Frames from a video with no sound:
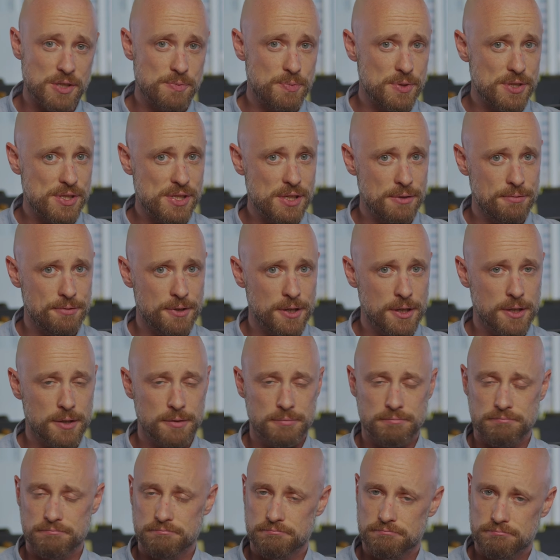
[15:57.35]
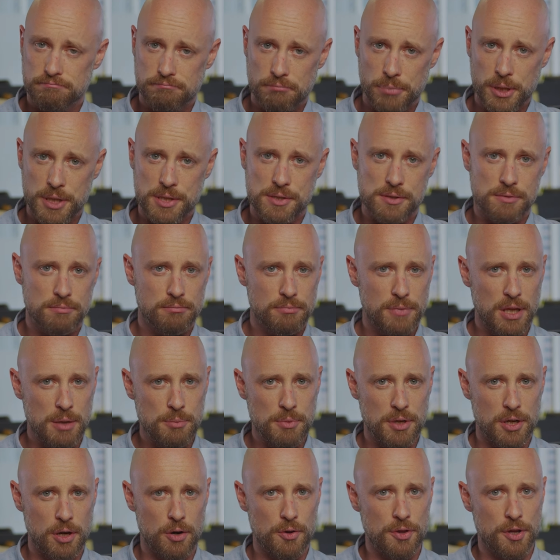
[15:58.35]
specific, please let
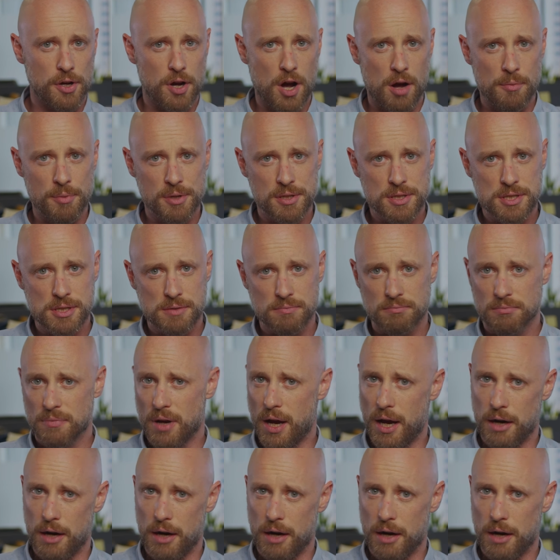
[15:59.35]
me know in the comments.